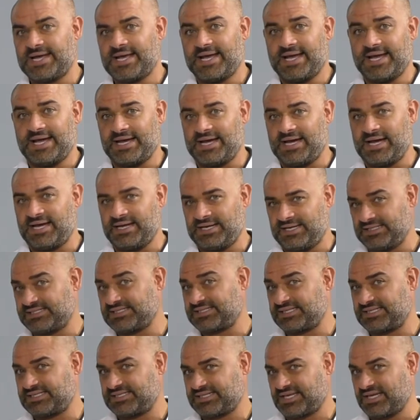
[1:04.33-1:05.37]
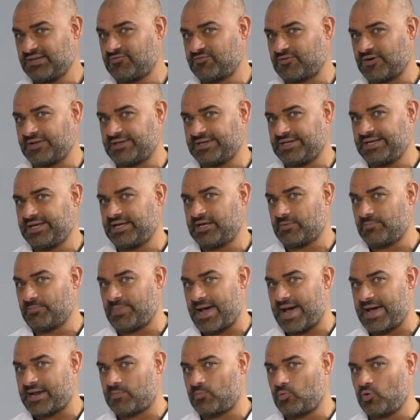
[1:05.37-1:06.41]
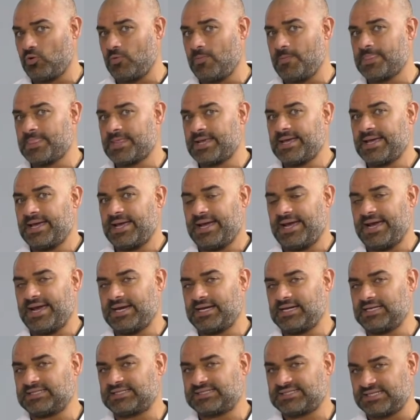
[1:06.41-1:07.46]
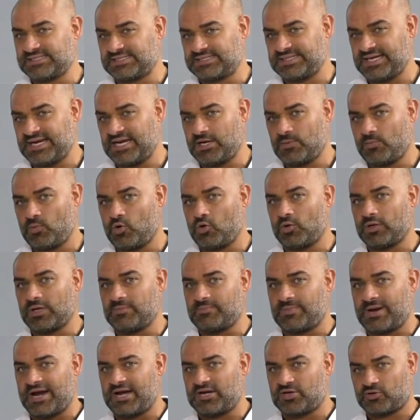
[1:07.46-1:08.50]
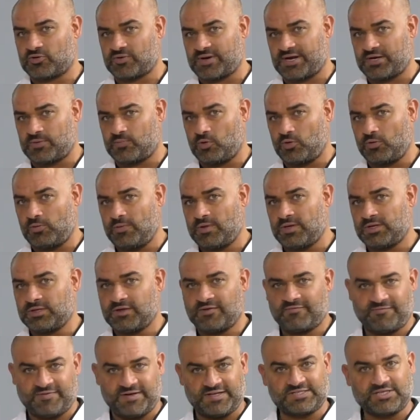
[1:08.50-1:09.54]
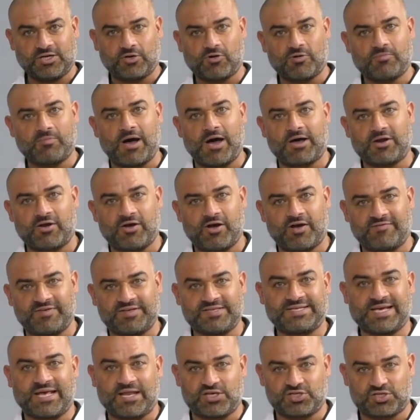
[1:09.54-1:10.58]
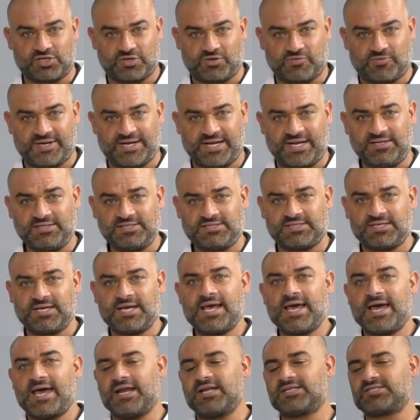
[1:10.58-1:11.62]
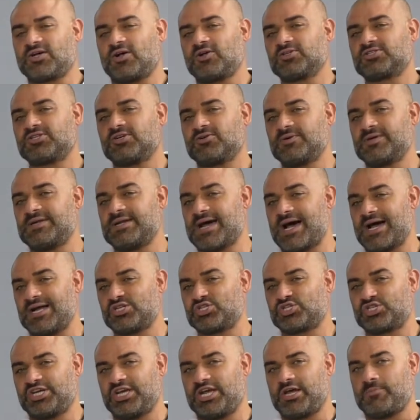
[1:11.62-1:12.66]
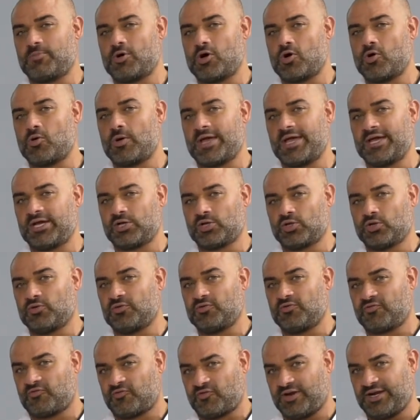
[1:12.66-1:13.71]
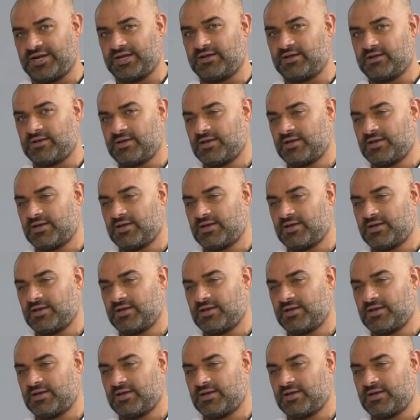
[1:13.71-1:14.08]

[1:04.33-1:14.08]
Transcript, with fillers: Uh, it is skin friendly and compatible and it's sustainable and biodegradable. It fits our motto of intelligent ingredients and it's also non-GMO and gluten free.